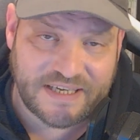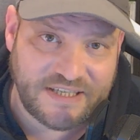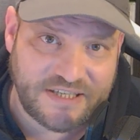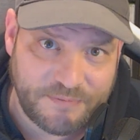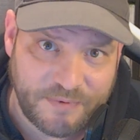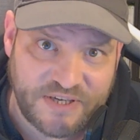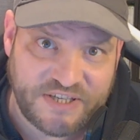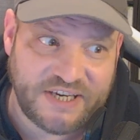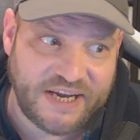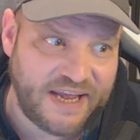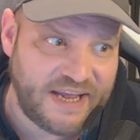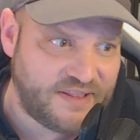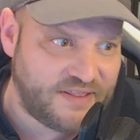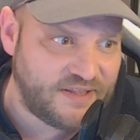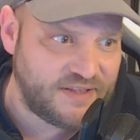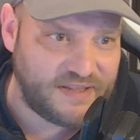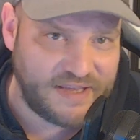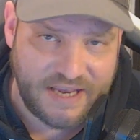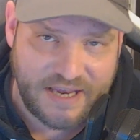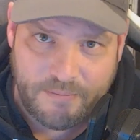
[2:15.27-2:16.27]
is we check
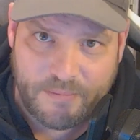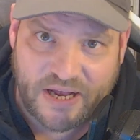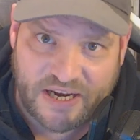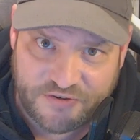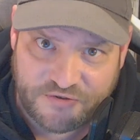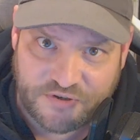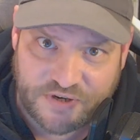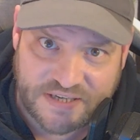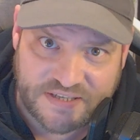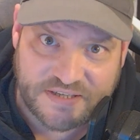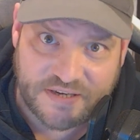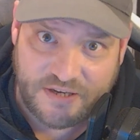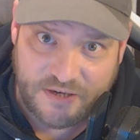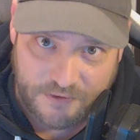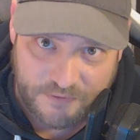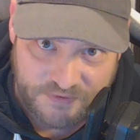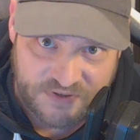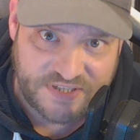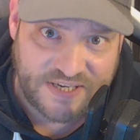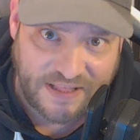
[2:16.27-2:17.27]
that the email address that
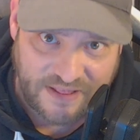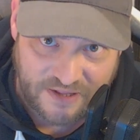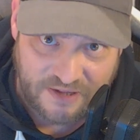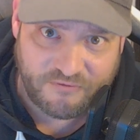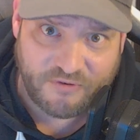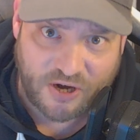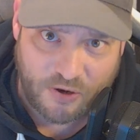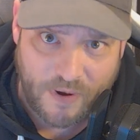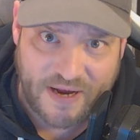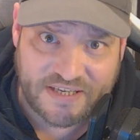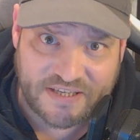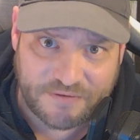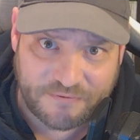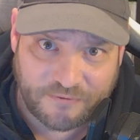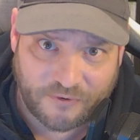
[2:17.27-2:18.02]
you've sent the request